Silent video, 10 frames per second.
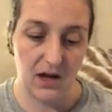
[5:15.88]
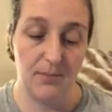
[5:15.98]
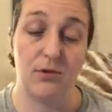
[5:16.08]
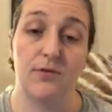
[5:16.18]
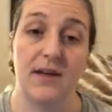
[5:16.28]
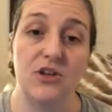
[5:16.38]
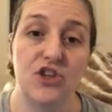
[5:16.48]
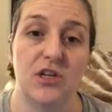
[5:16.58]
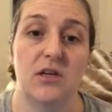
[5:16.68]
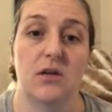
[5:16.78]

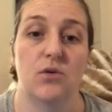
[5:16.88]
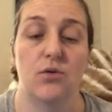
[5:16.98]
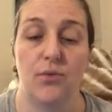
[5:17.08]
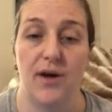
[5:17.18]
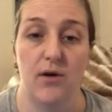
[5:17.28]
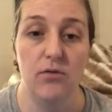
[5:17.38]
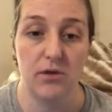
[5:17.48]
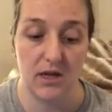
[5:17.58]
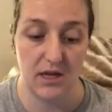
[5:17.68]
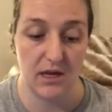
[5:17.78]
Prevention, well,
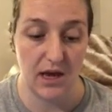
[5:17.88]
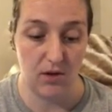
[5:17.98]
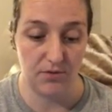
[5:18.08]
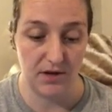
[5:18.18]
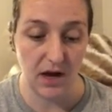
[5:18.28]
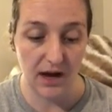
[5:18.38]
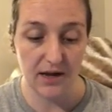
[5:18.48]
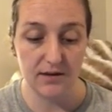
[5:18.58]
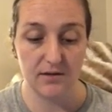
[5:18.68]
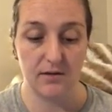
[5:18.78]
eating a healthy
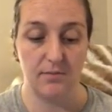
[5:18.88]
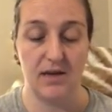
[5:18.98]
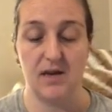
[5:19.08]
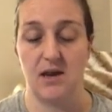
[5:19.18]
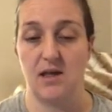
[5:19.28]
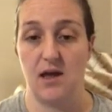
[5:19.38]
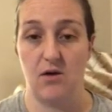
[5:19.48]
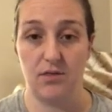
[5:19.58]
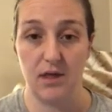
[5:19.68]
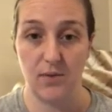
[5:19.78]
diet, maintaining a
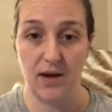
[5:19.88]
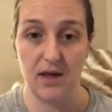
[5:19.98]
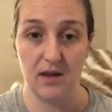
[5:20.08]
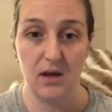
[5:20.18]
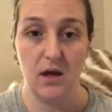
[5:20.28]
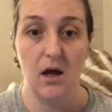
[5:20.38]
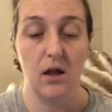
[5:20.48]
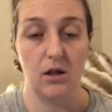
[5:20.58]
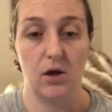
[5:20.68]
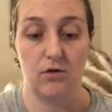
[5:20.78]
healthy weight,
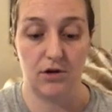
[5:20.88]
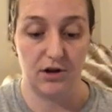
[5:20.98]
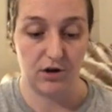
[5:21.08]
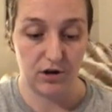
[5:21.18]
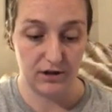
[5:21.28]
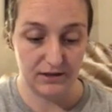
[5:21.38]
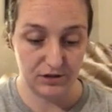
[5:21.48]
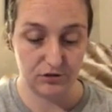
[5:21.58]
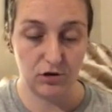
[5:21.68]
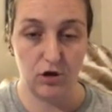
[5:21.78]
lowering your
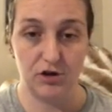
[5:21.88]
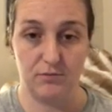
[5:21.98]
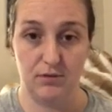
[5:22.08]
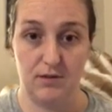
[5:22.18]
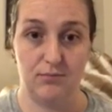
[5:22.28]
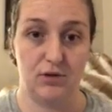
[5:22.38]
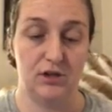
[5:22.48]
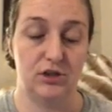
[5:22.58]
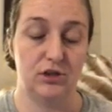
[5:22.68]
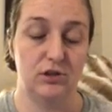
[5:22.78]
cholesterol, your blood
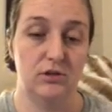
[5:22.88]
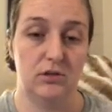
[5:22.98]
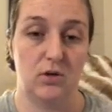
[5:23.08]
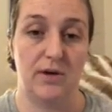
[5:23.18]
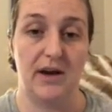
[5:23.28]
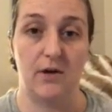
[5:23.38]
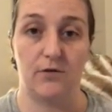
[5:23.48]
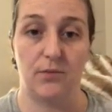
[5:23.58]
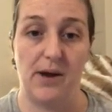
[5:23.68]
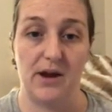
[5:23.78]
pressure, going out
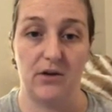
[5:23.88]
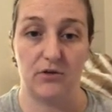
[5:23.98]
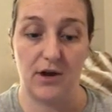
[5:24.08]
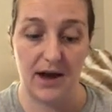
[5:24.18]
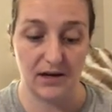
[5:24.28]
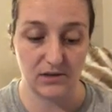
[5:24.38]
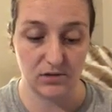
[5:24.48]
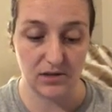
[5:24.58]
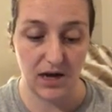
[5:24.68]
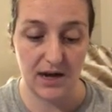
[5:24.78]
for regular
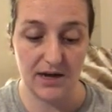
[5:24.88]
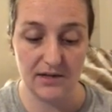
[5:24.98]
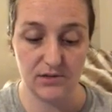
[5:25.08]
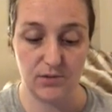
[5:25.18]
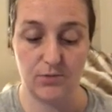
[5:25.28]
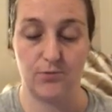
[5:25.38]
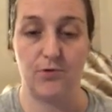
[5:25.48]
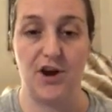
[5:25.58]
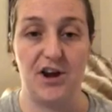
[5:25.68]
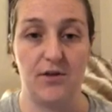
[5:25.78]
exercise,
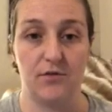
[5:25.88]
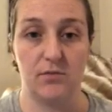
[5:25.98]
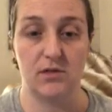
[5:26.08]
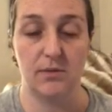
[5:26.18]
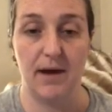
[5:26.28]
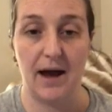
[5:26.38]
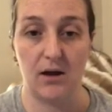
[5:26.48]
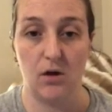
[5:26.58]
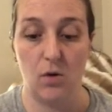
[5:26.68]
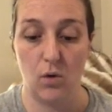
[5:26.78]
refraining from
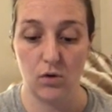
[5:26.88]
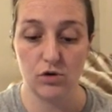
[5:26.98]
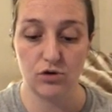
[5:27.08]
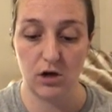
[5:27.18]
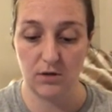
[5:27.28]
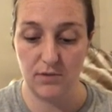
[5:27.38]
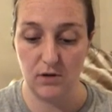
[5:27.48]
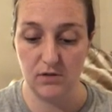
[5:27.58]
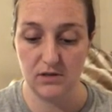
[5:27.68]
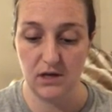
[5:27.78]
tobacco or drug
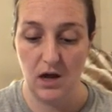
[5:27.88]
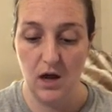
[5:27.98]
abuse.